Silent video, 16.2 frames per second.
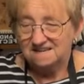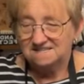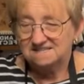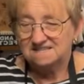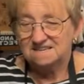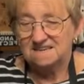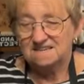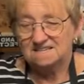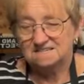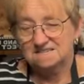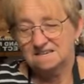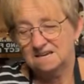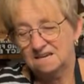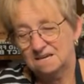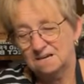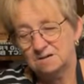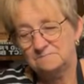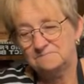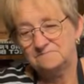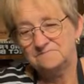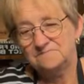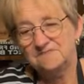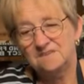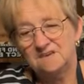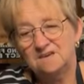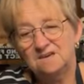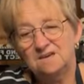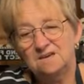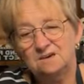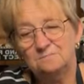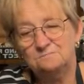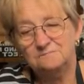it says uh,
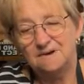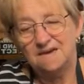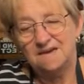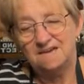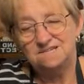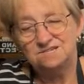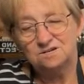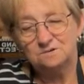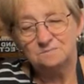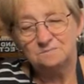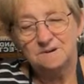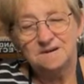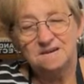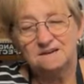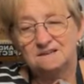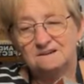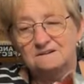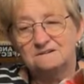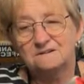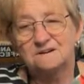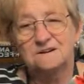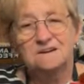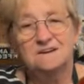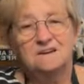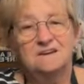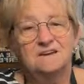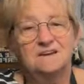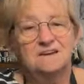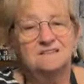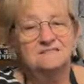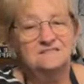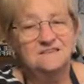Emmanuel Pillar.
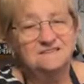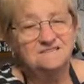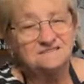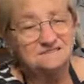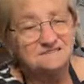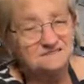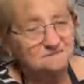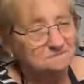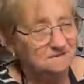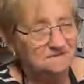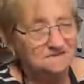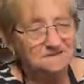And this is a